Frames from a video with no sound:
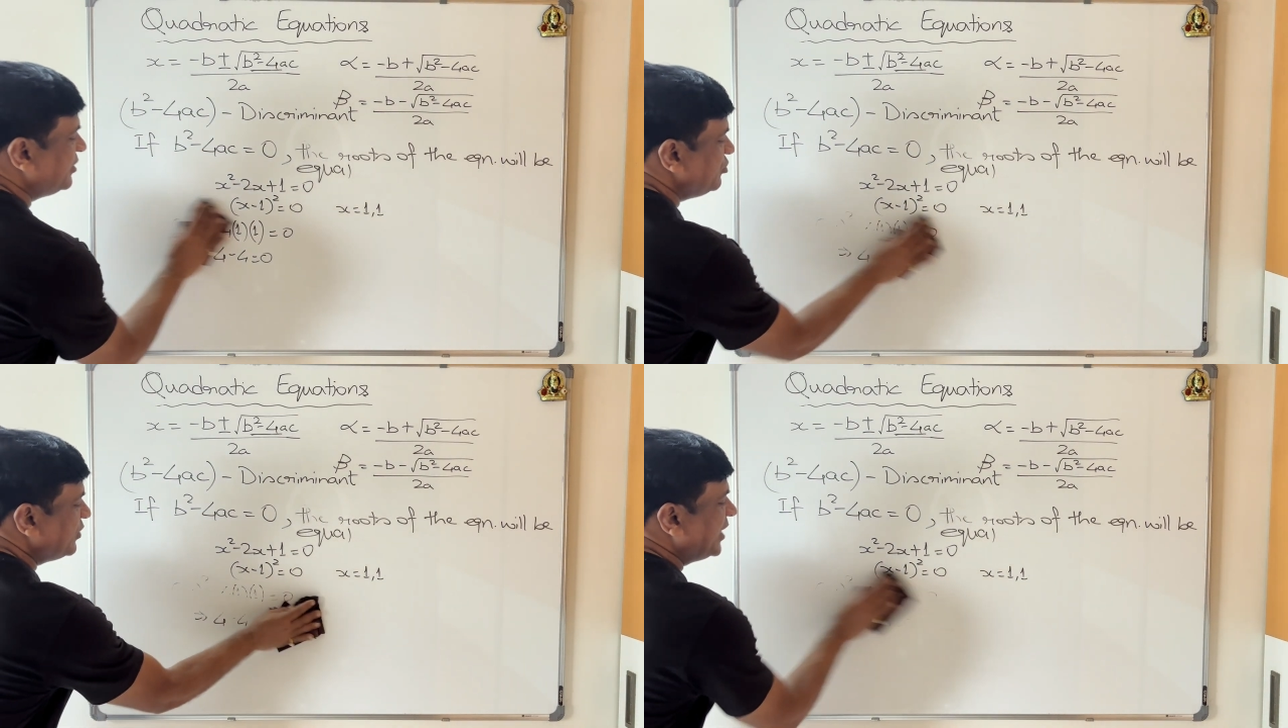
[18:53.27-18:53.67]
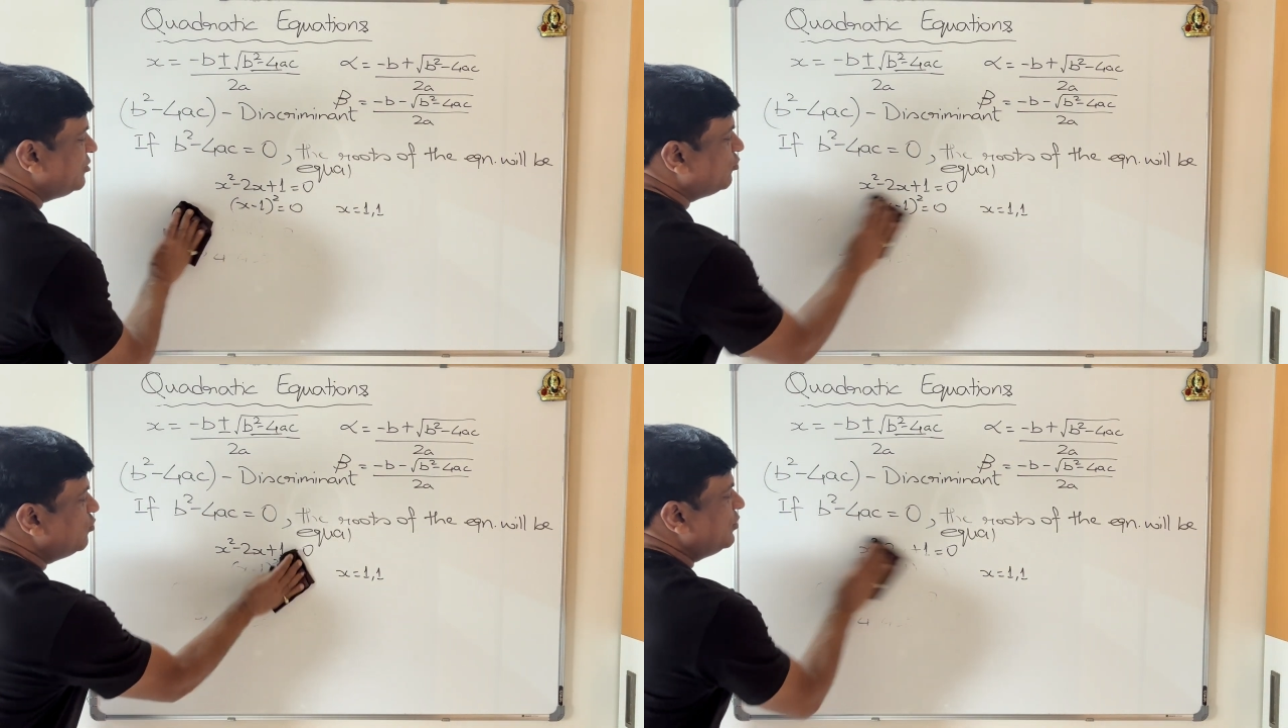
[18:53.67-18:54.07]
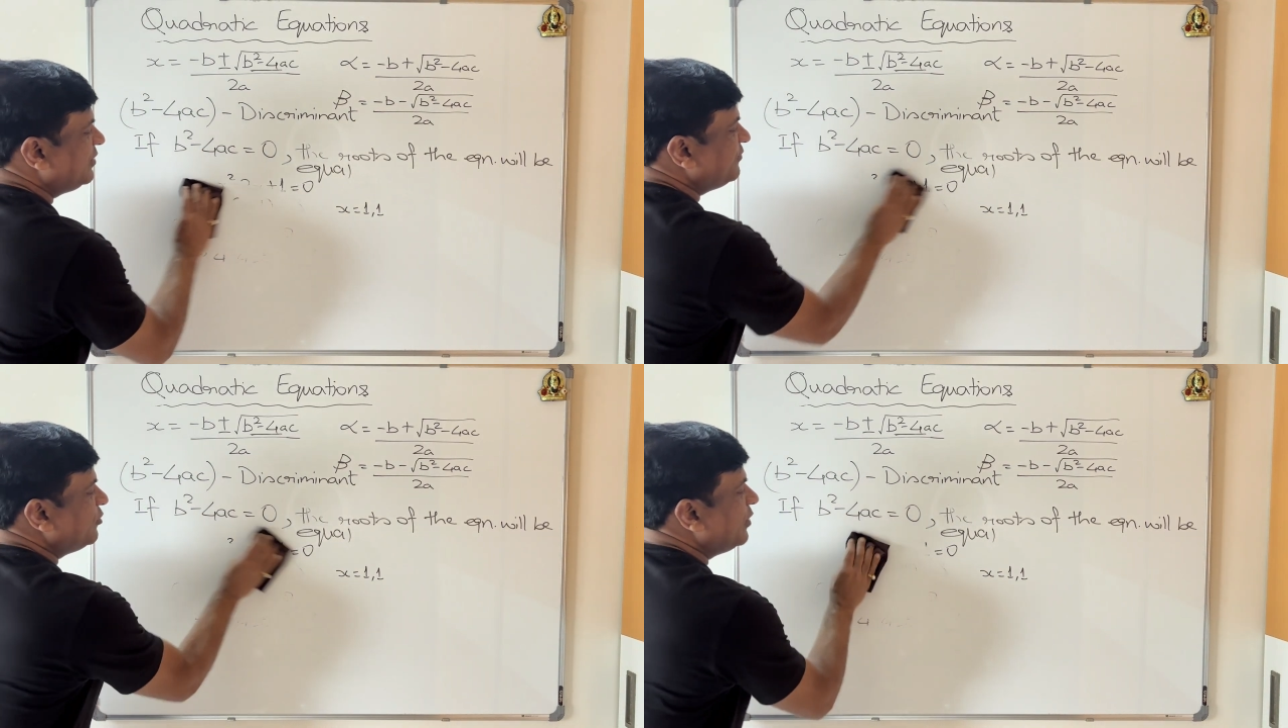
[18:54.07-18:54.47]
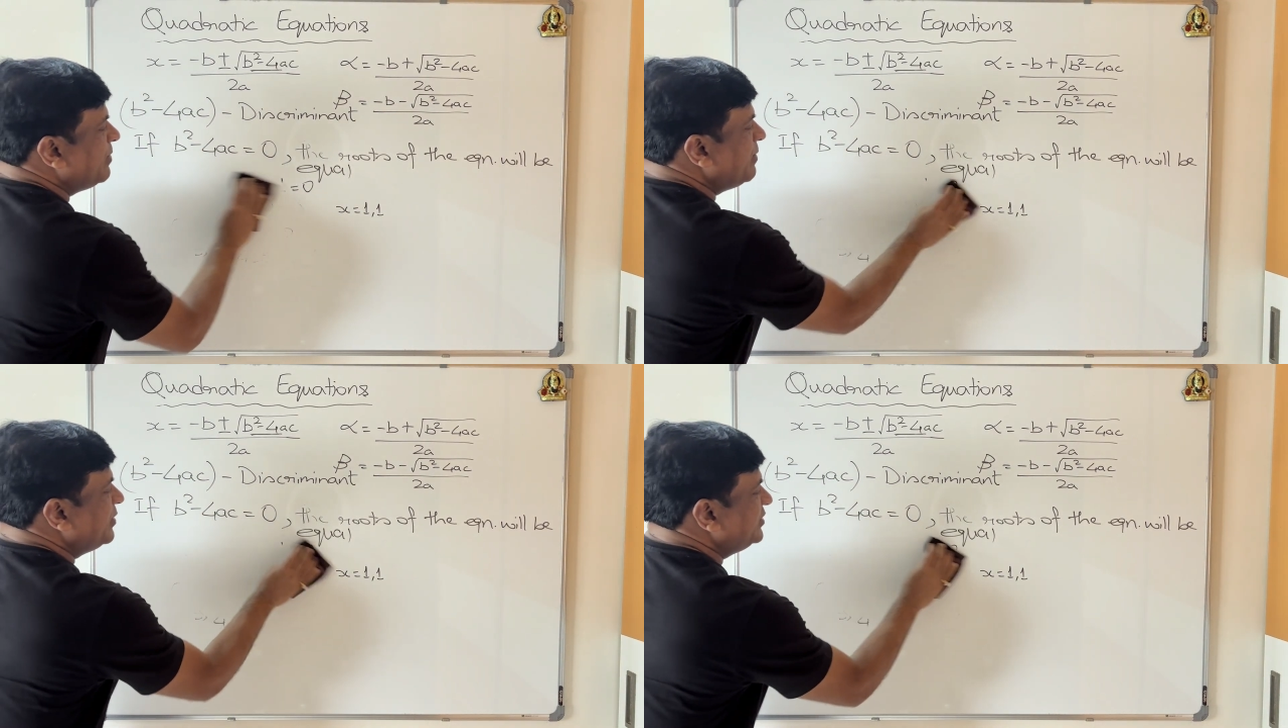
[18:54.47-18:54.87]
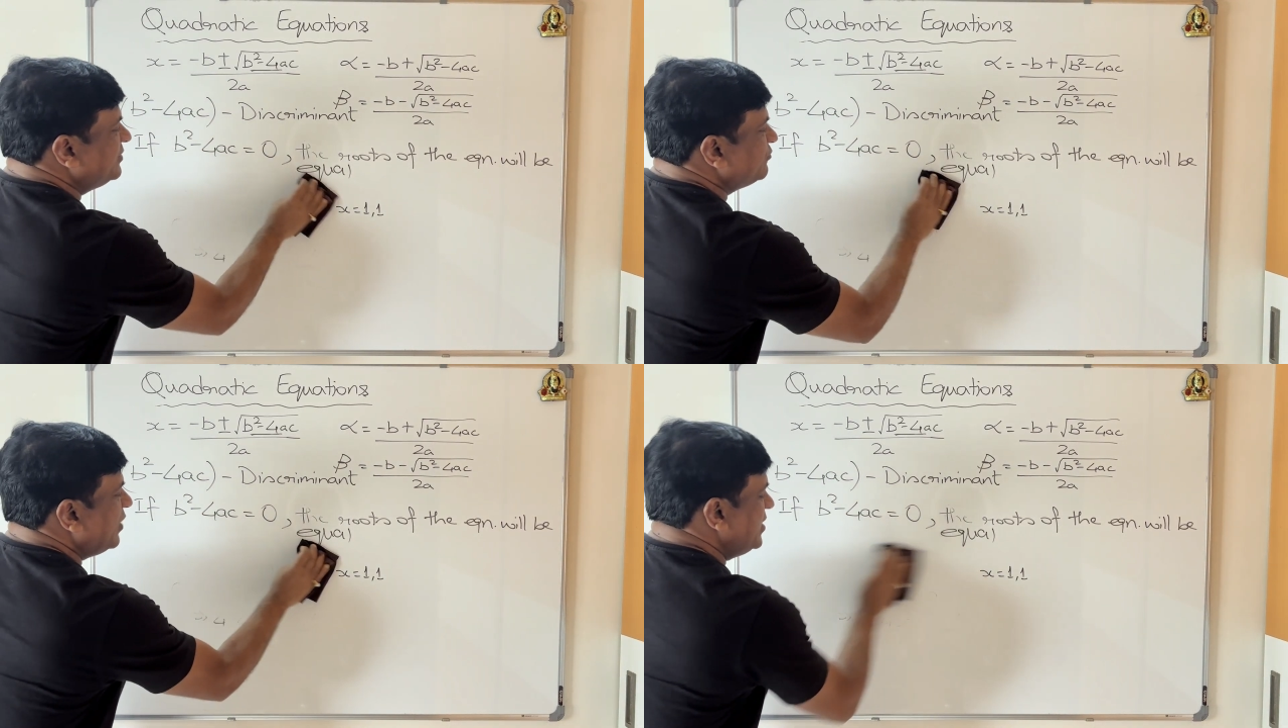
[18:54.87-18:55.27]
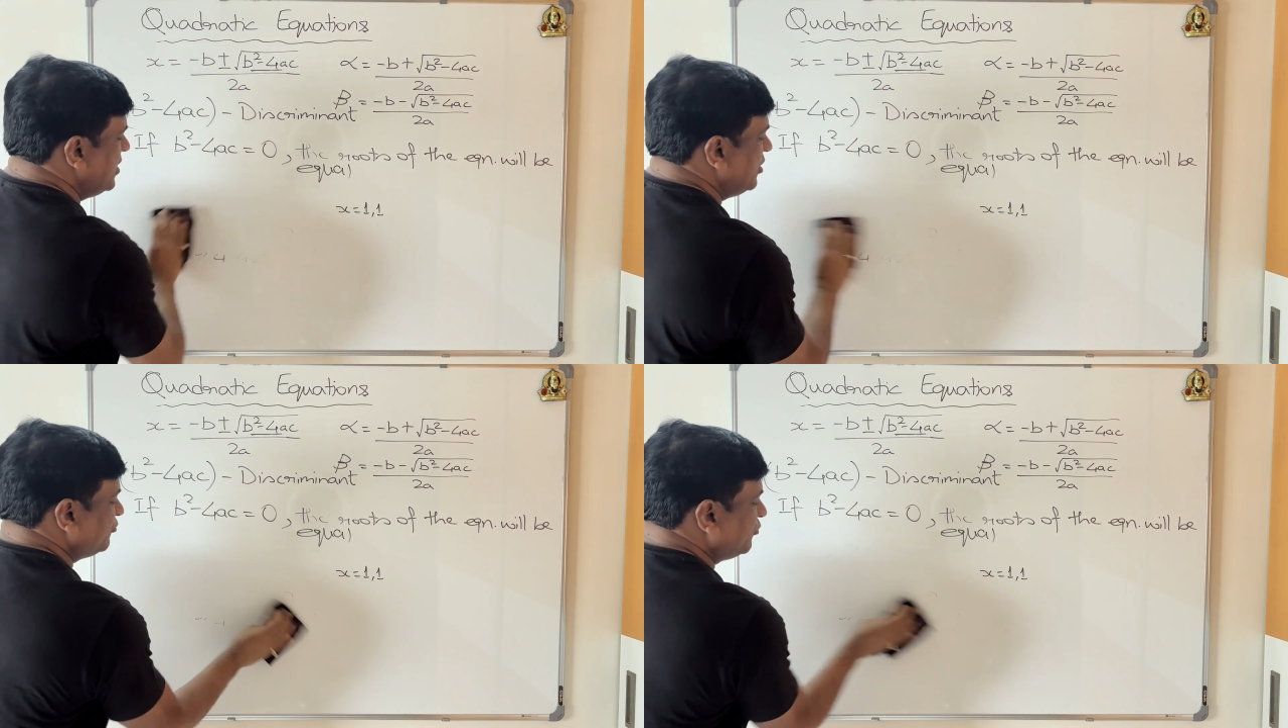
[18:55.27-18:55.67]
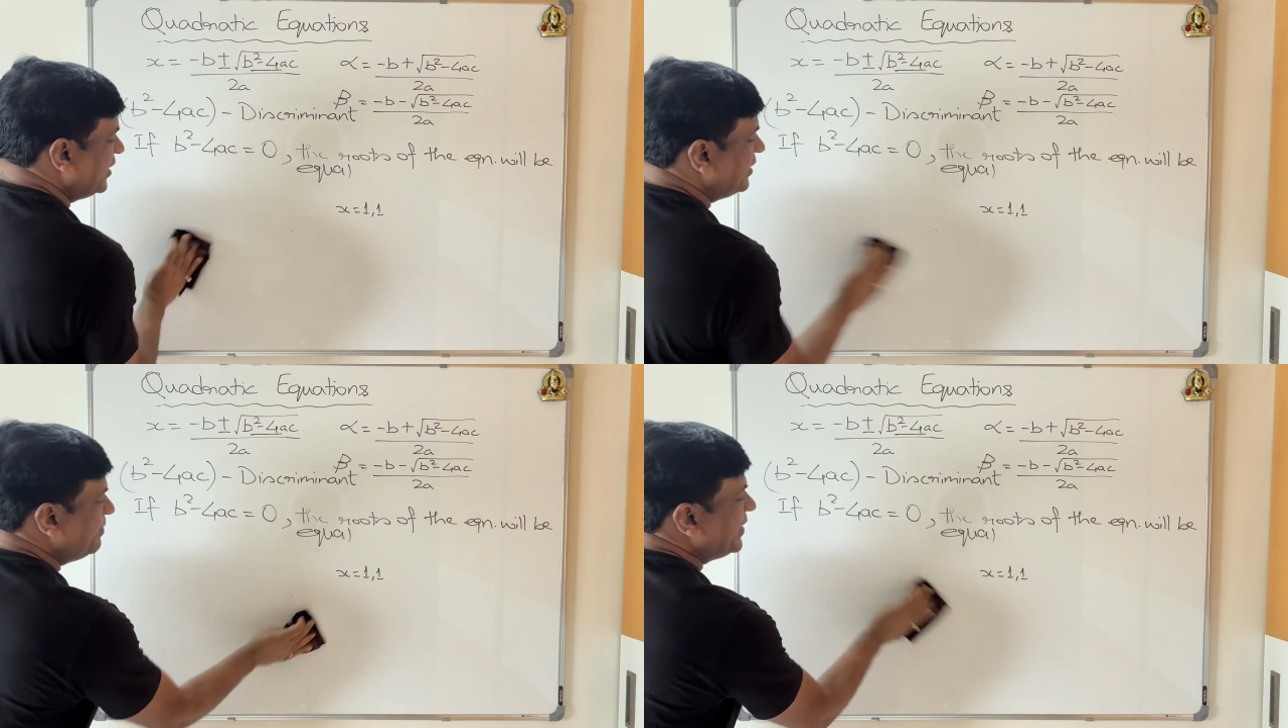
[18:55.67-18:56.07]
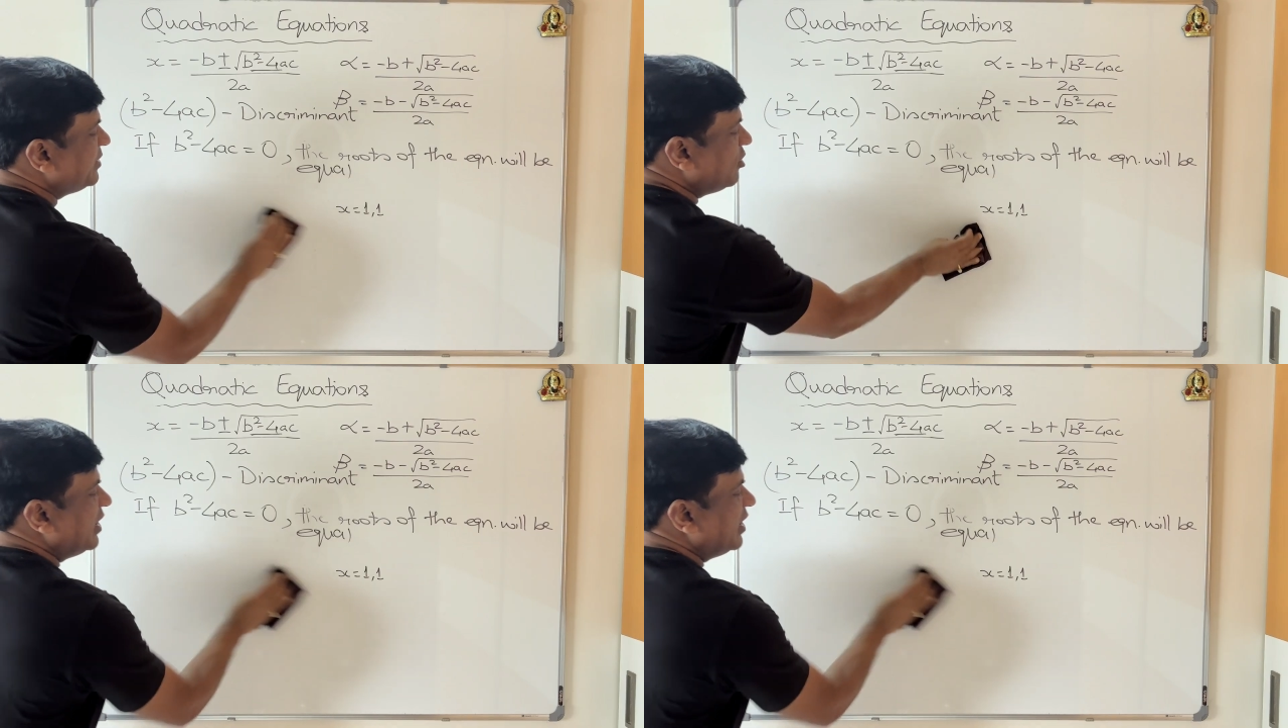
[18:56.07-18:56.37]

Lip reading: you can do if you remember this one, so that your